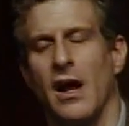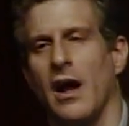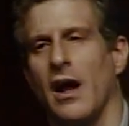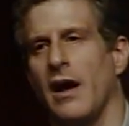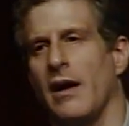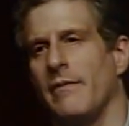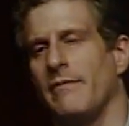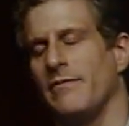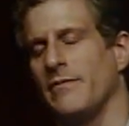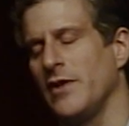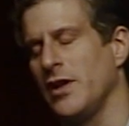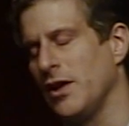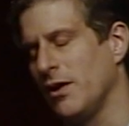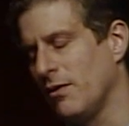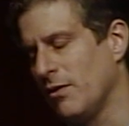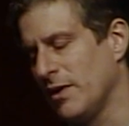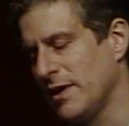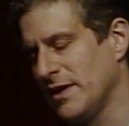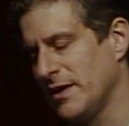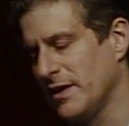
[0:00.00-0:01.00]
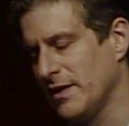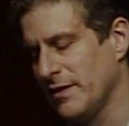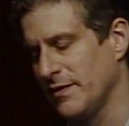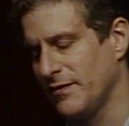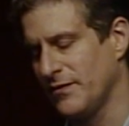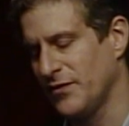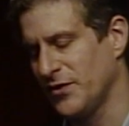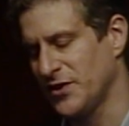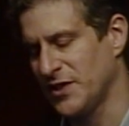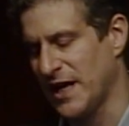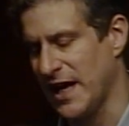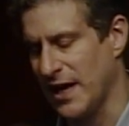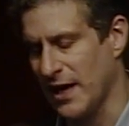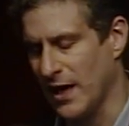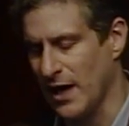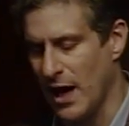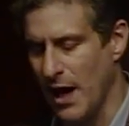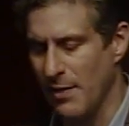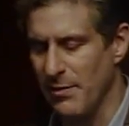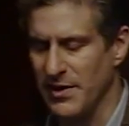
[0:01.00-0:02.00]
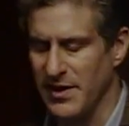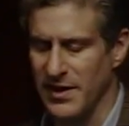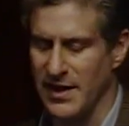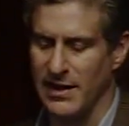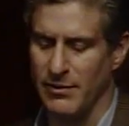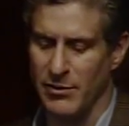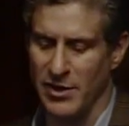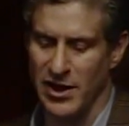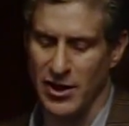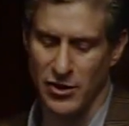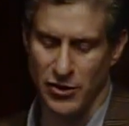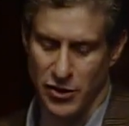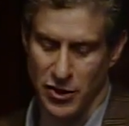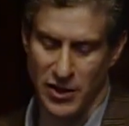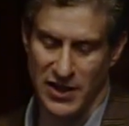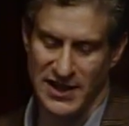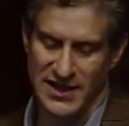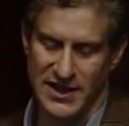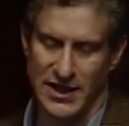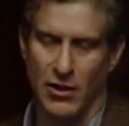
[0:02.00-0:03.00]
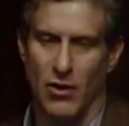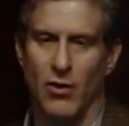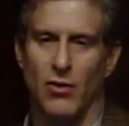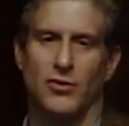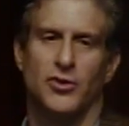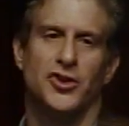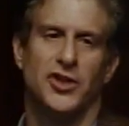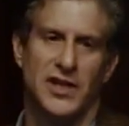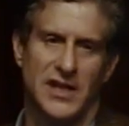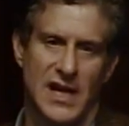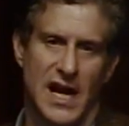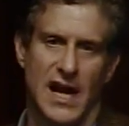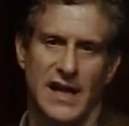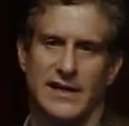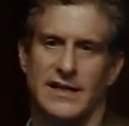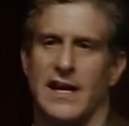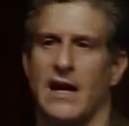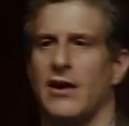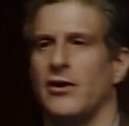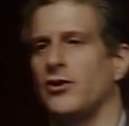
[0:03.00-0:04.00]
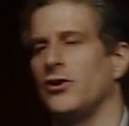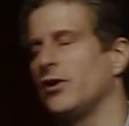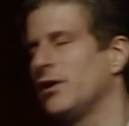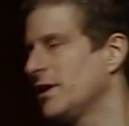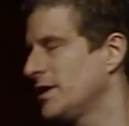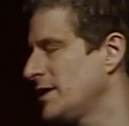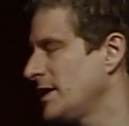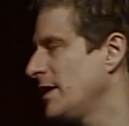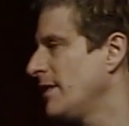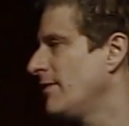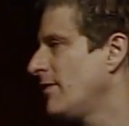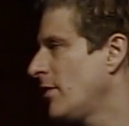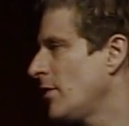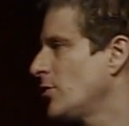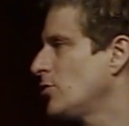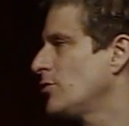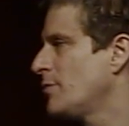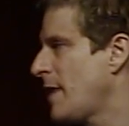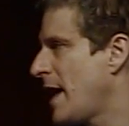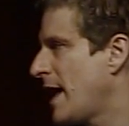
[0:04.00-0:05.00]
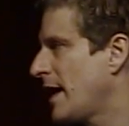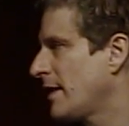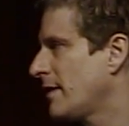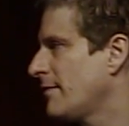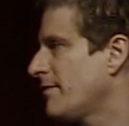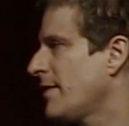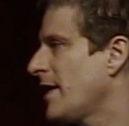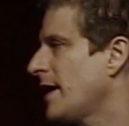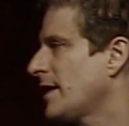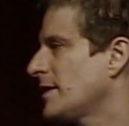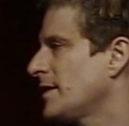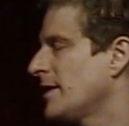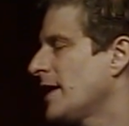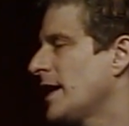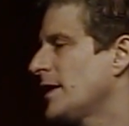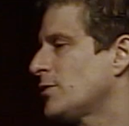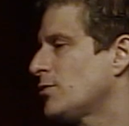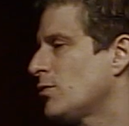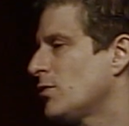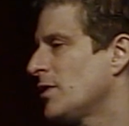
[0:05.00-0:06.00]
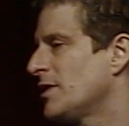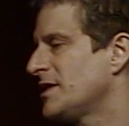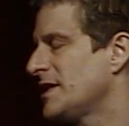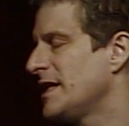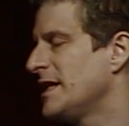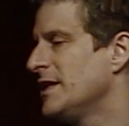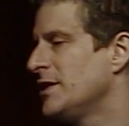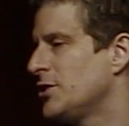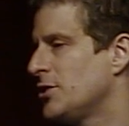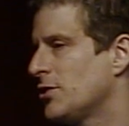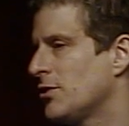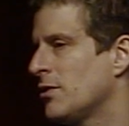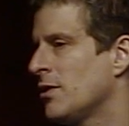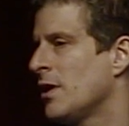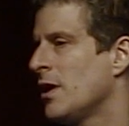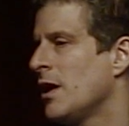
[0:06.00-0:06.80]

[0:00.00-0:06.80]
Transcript: Um, you know, and per se a common thing, but you're, you're going to see a whole gene knocked out, or you're going to see a very dramatic effect, and that's where it's easier